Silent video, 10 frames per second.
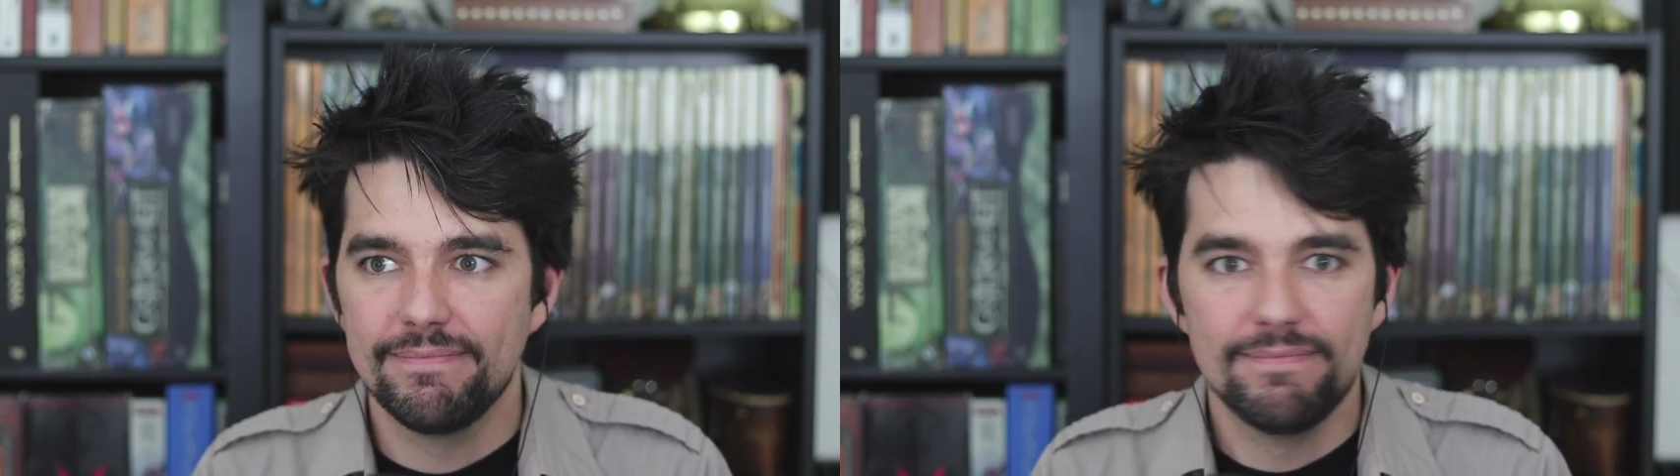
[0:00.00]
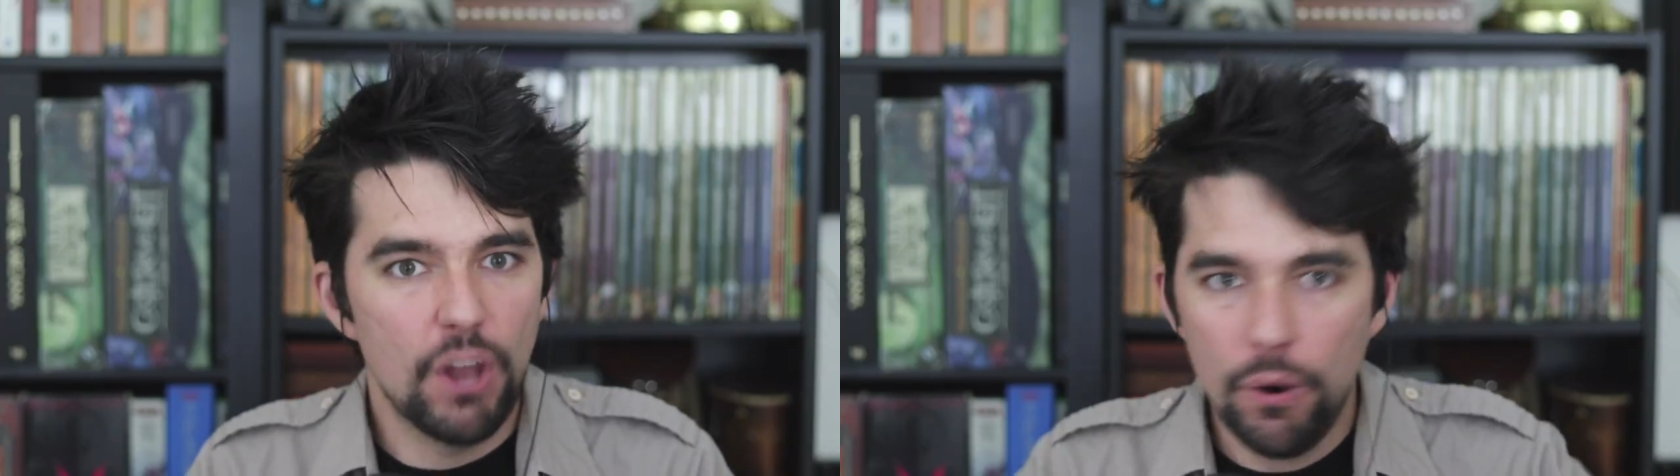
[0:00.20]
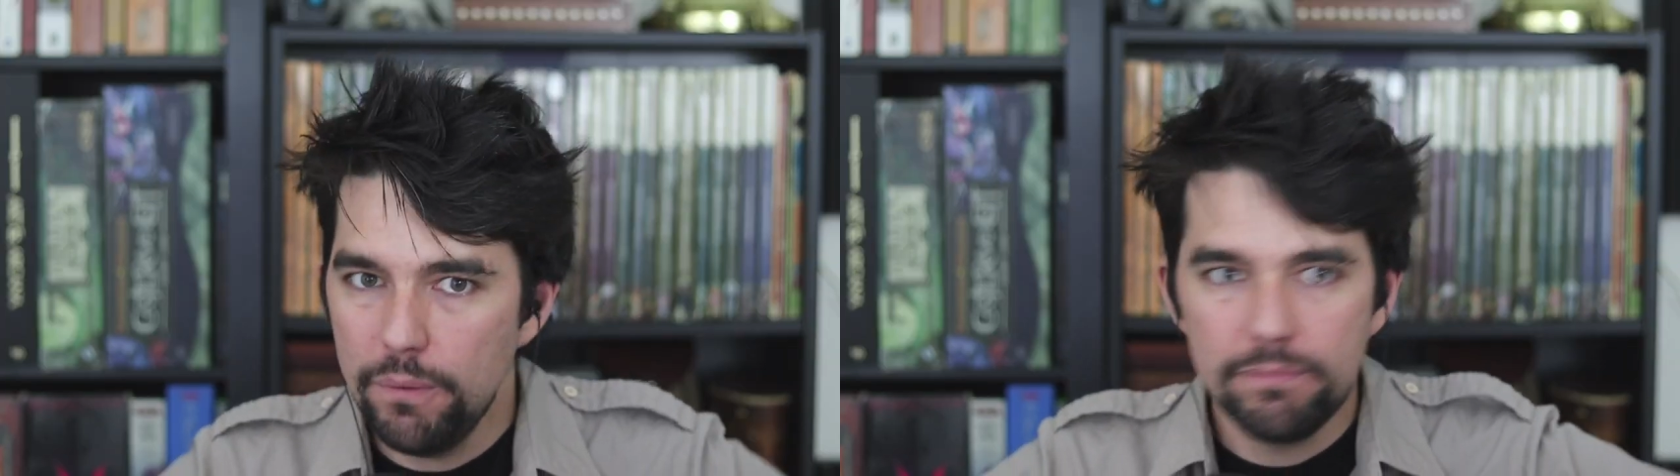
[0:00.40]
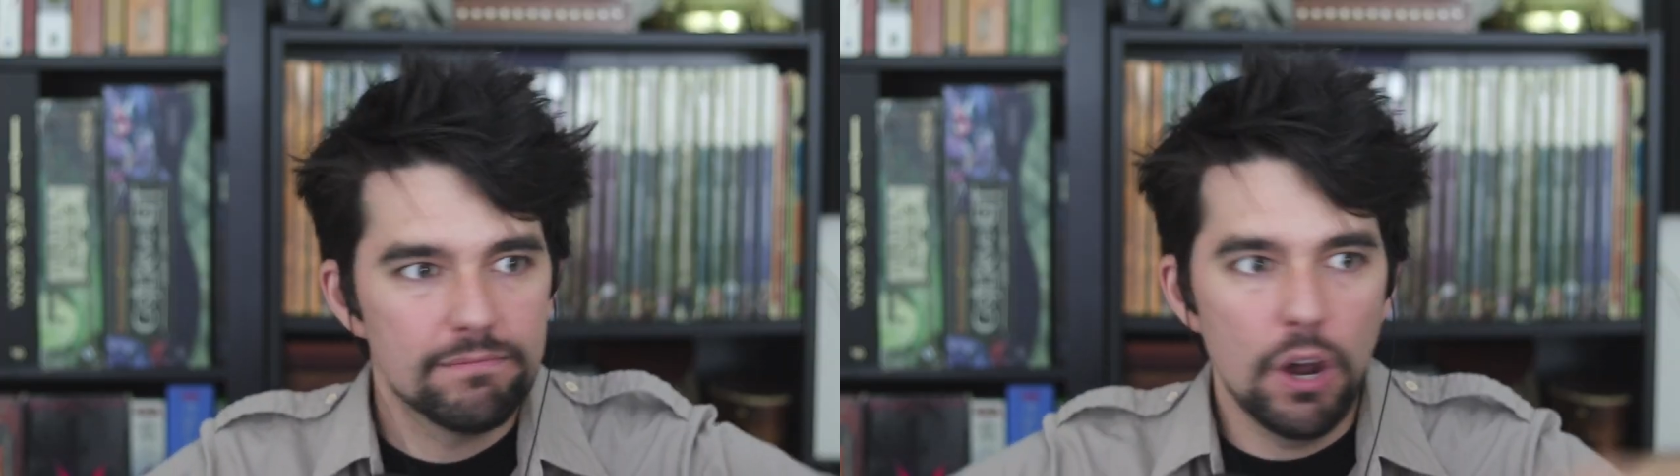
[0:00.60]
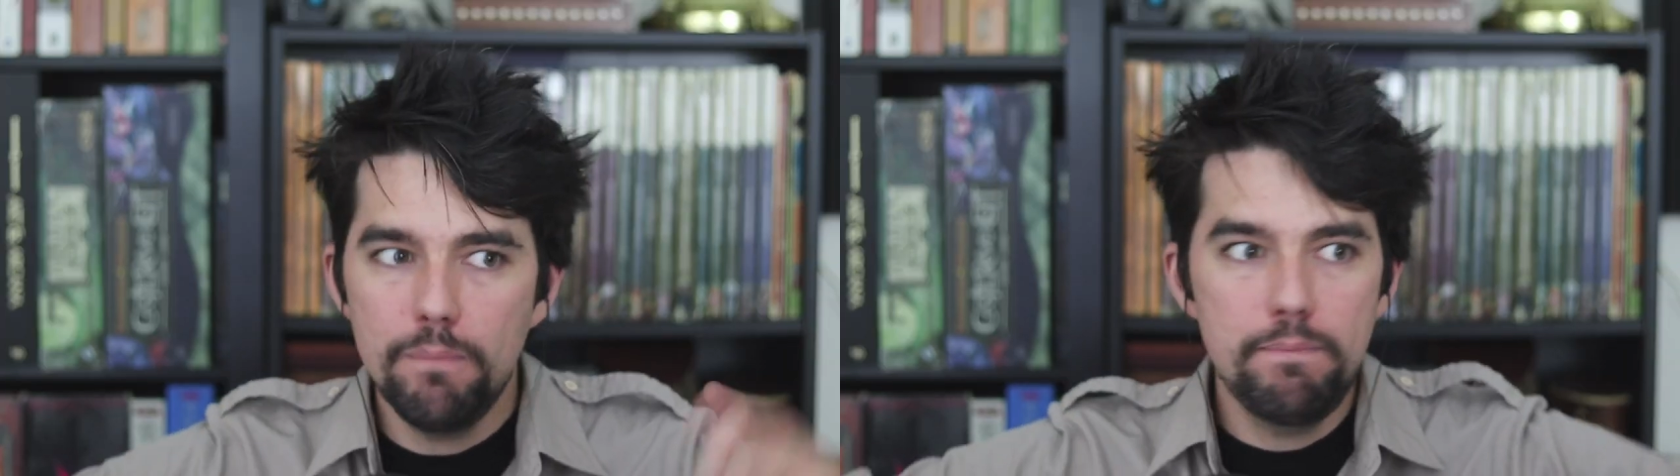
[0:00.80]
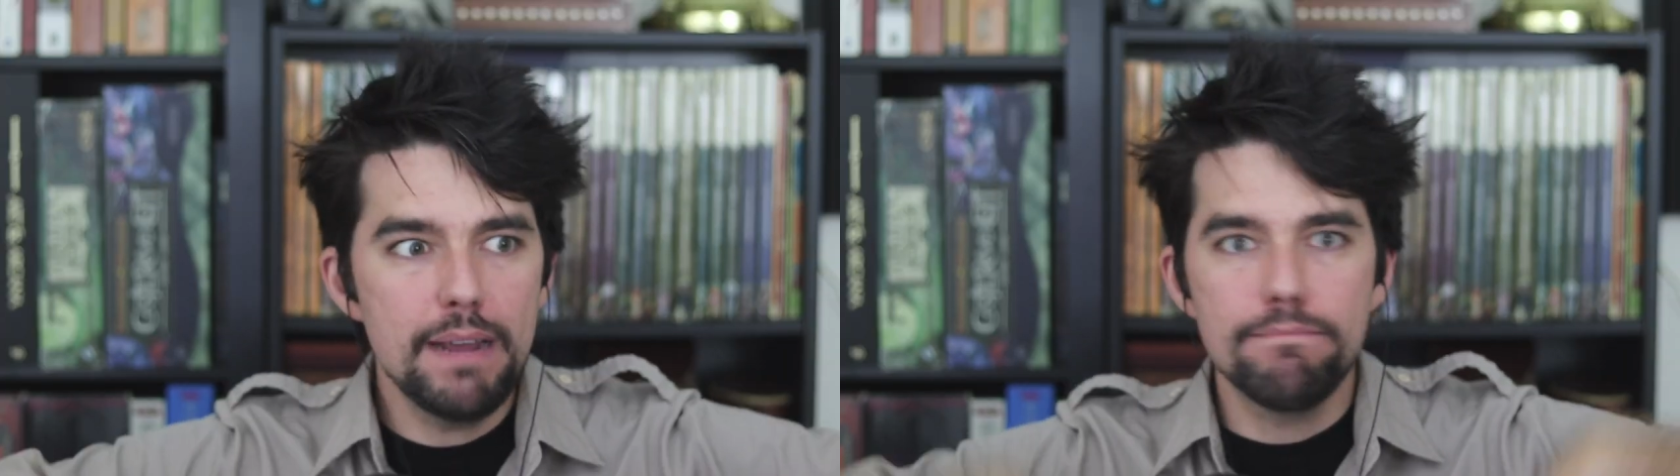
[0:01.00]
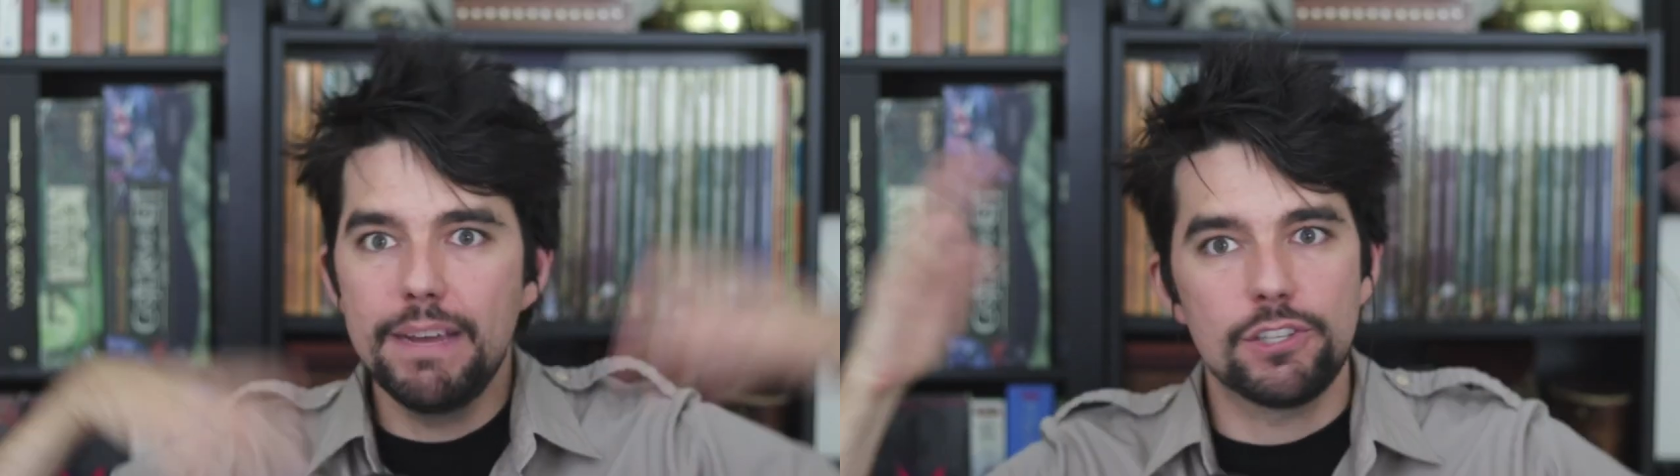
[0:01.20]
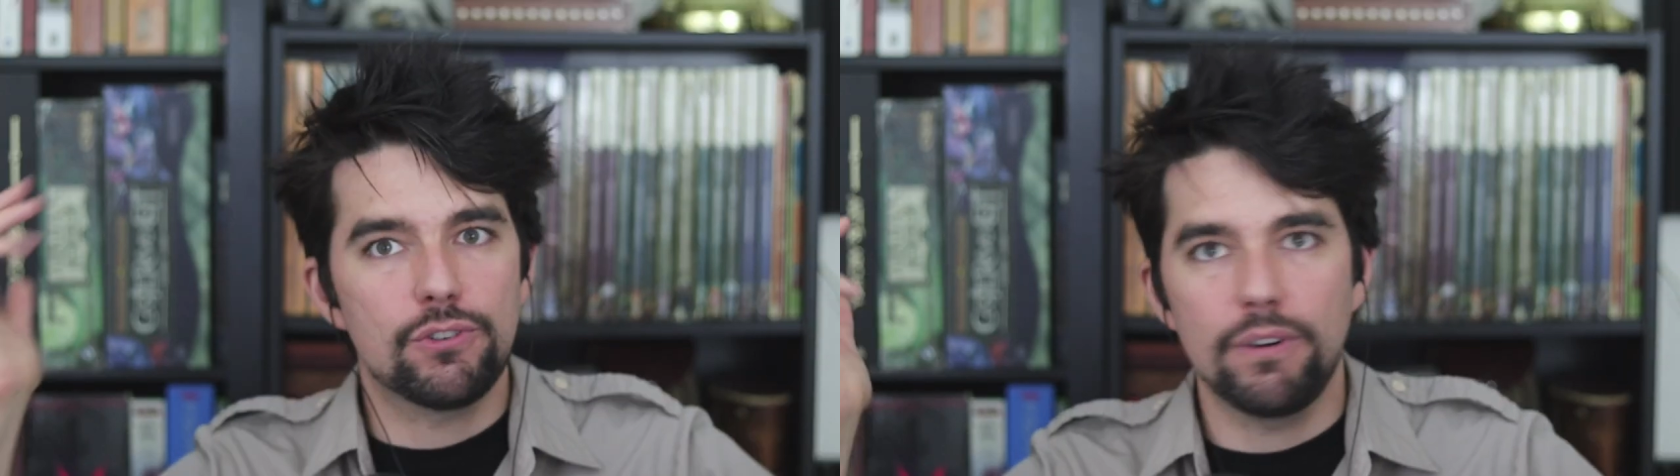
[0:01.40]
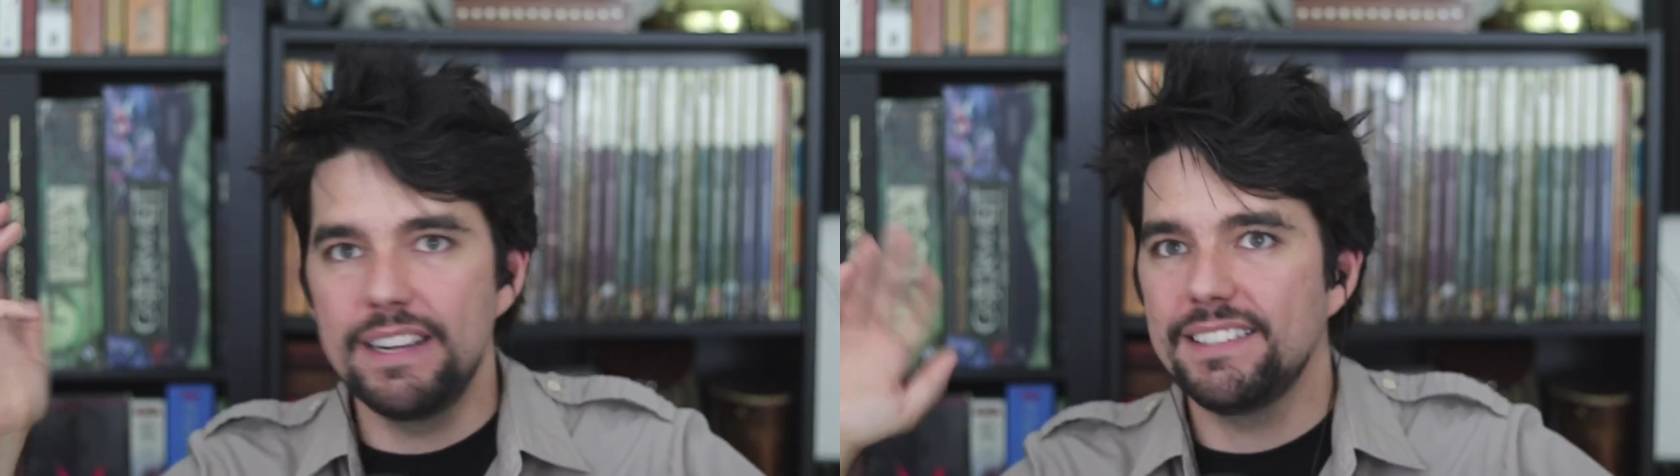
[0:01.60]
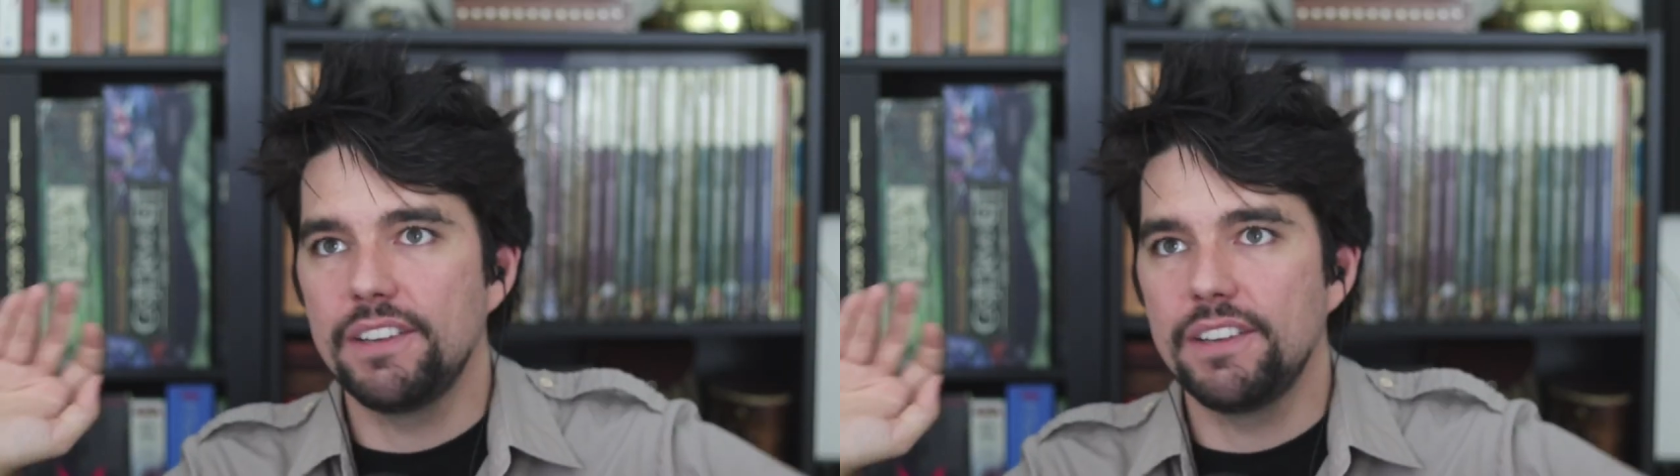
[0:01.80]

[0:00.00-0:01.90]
No, no big mysteries.